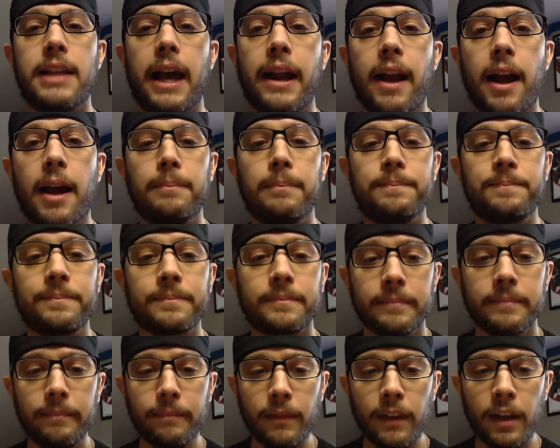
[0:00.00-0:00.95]
that Ryan
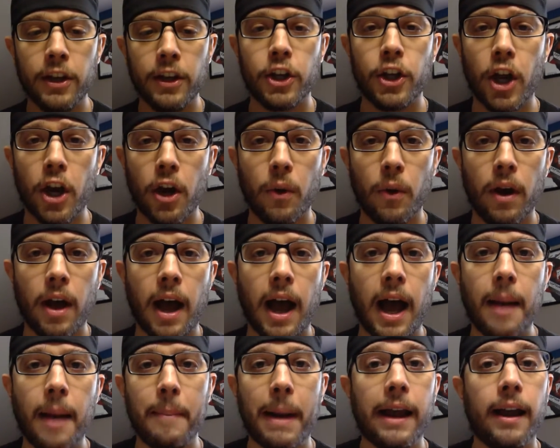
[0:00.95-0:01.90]

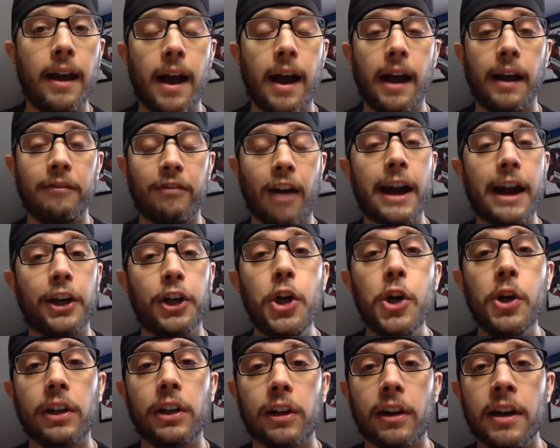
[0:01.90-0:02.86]

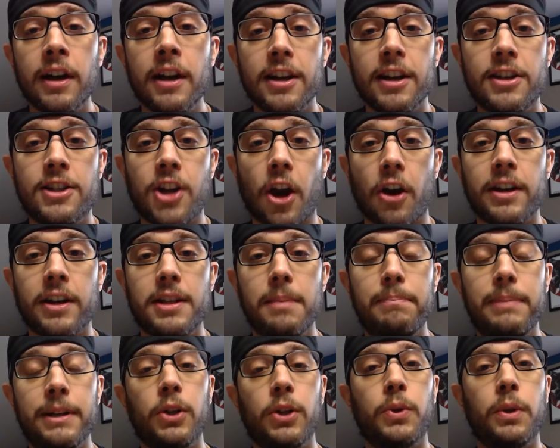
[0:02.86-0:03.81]
Coogler started to
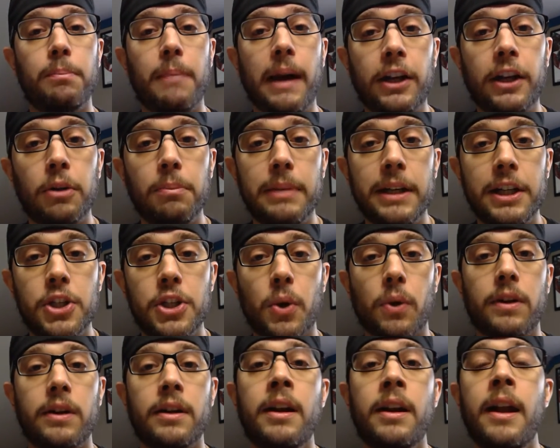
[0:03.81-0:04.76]
build Michael B.
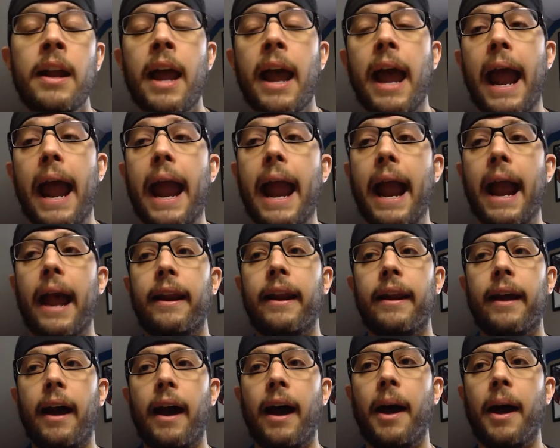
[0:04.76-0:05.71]
Jordan.
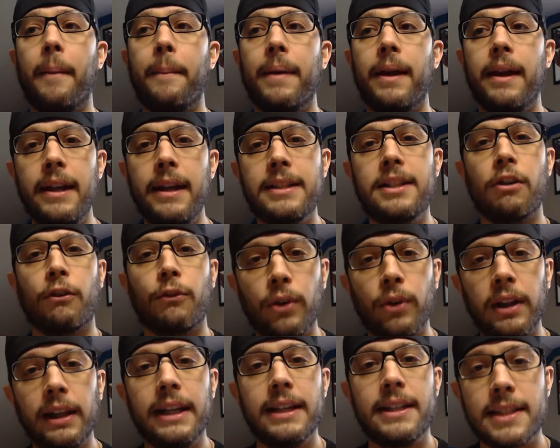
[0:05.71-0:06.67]
And it's a
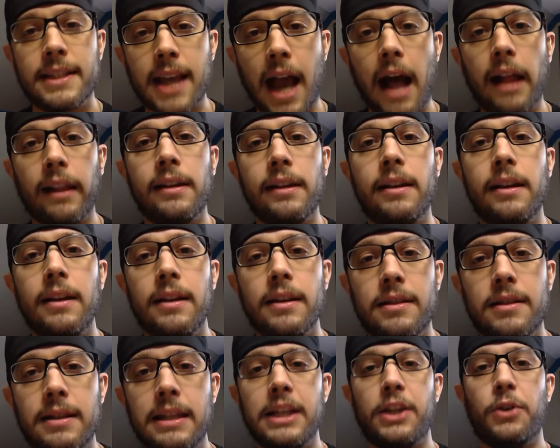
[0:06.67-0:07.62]
really solid
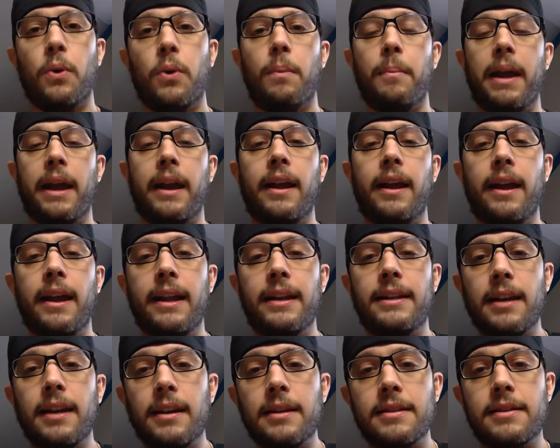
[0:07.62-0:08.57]
sequel, man.
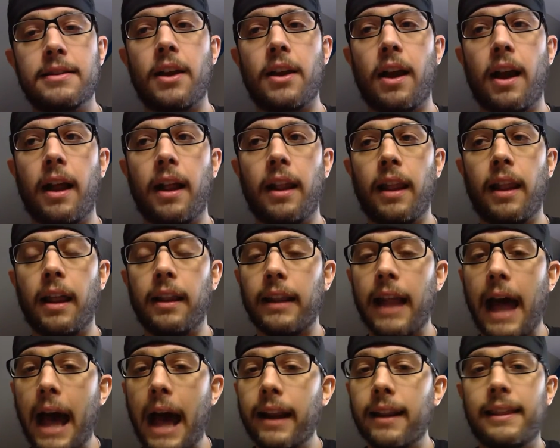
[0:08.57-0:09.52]
It does a
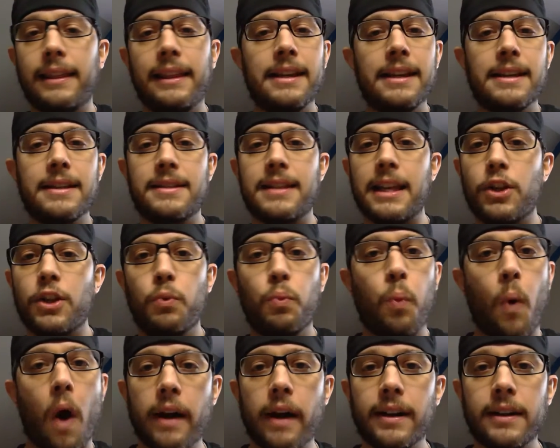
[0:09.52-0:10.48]
lot of things that you
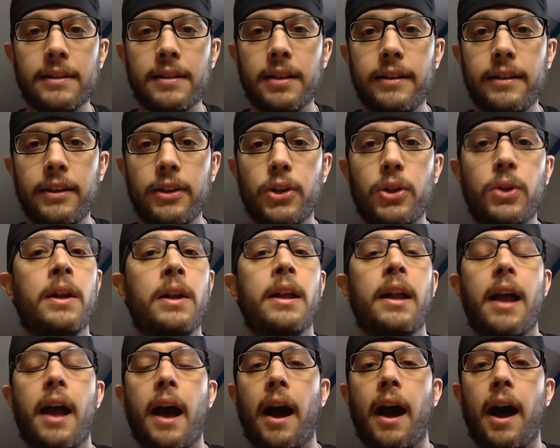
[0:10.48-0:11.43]
want it to do.
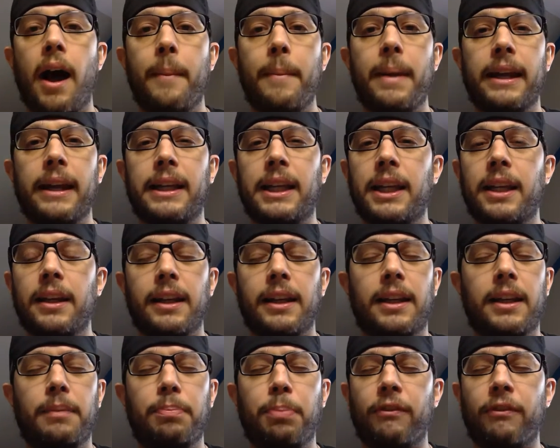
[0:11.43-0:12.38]

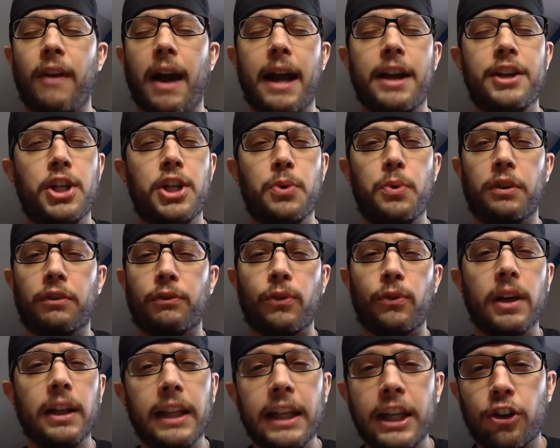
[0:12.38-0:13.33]
It provides you with
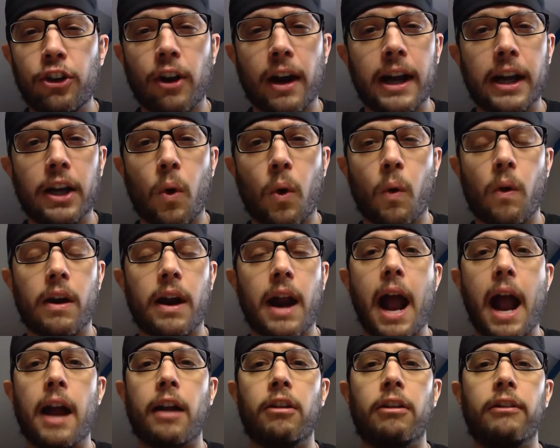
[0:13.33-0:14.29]
really great
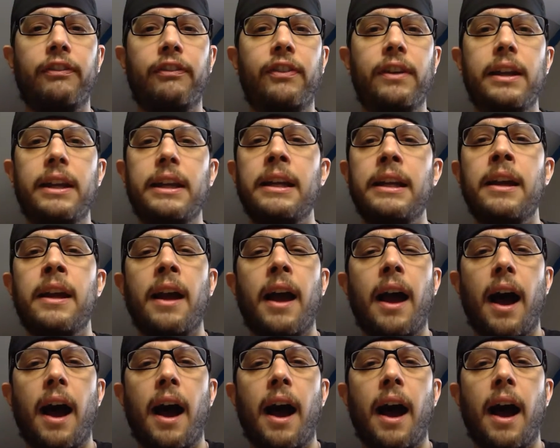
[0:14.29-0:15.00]
choreography,